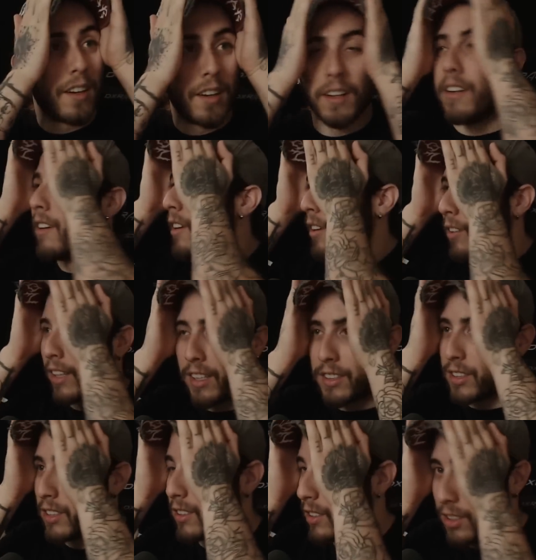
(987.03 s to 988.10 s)
like
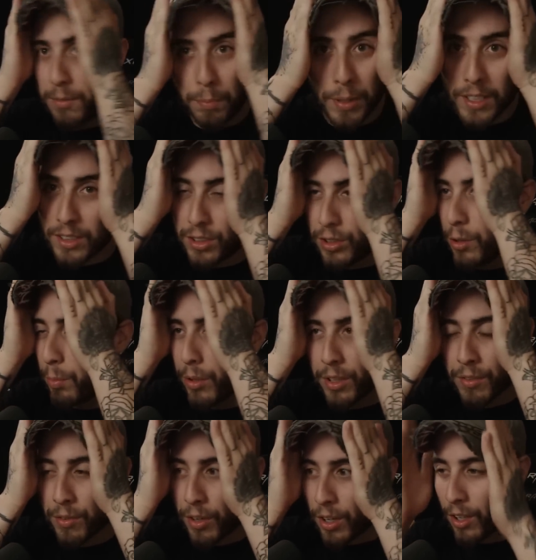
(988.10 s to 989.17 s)
just being super
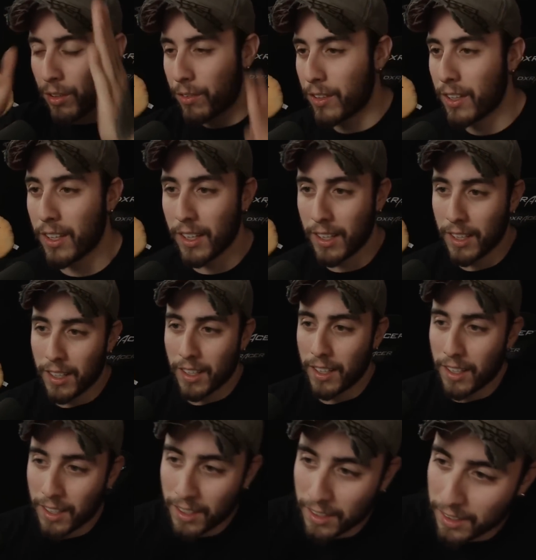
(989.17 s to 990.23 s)
involved
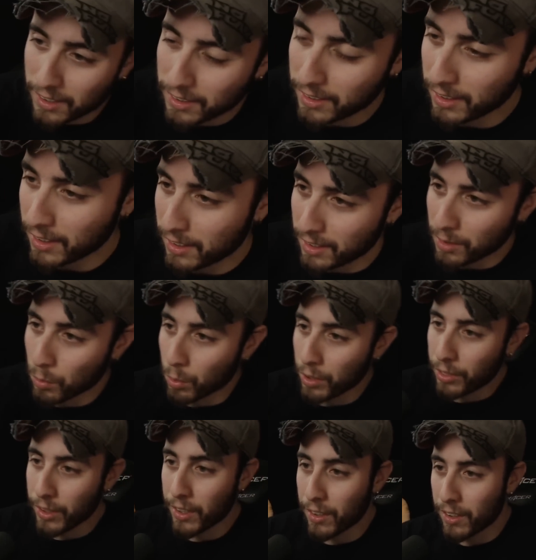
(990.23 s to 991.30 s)
in one
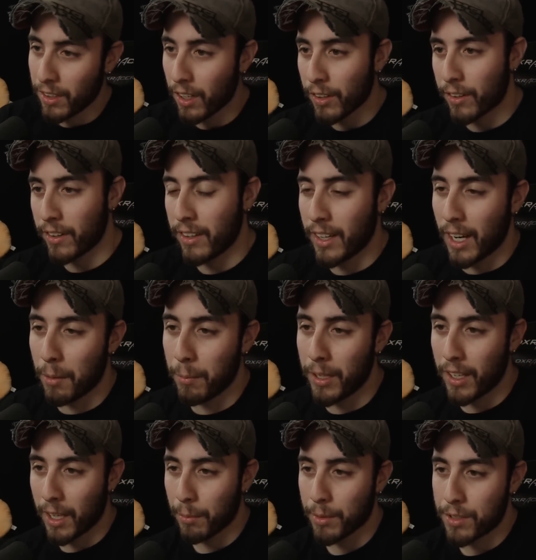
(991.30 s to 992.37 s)
thing or another, and not
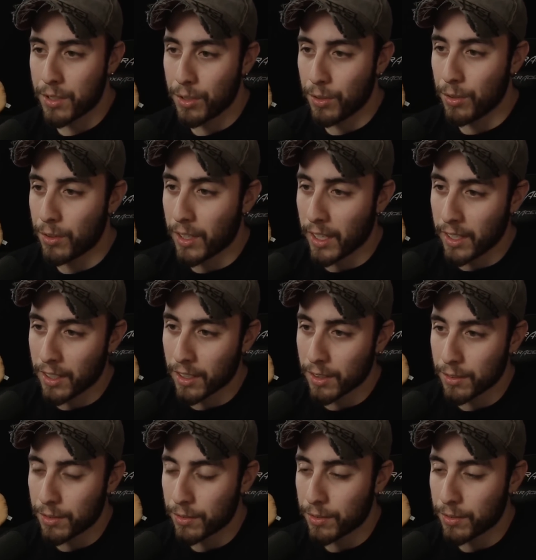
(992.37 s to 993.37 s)
being able to kind of